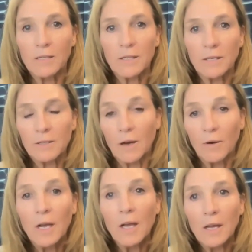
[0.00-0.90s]
So,
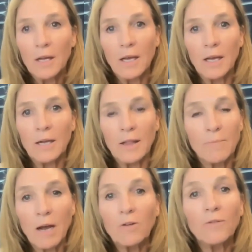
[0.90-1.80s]
and the
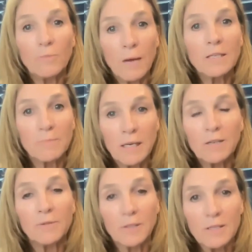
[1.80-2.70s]
microphone makes a big
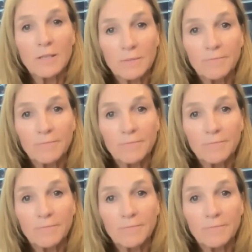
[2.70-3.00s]
difference.